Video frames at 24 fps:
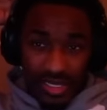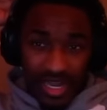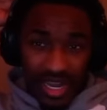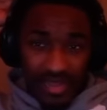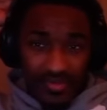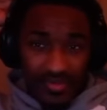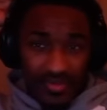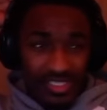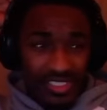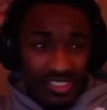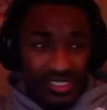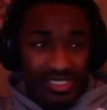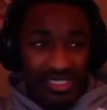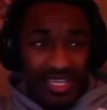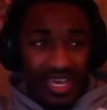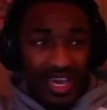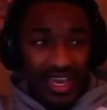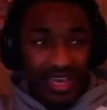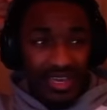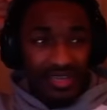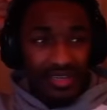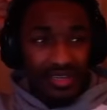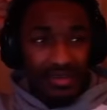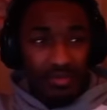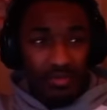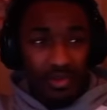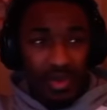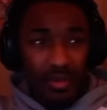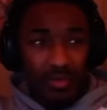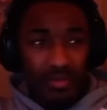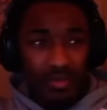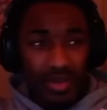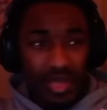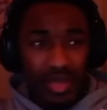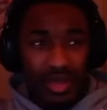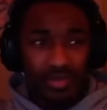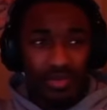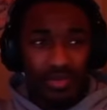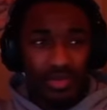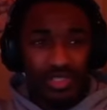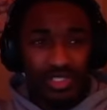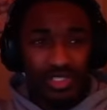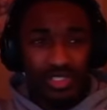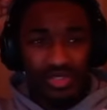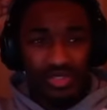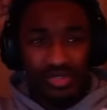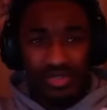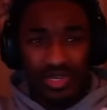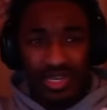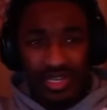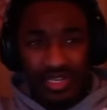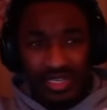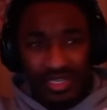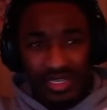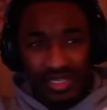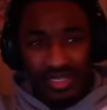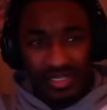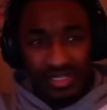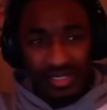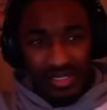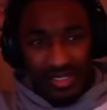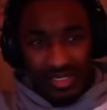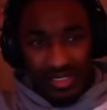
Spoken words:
Not even just that, but I'm pretty sure like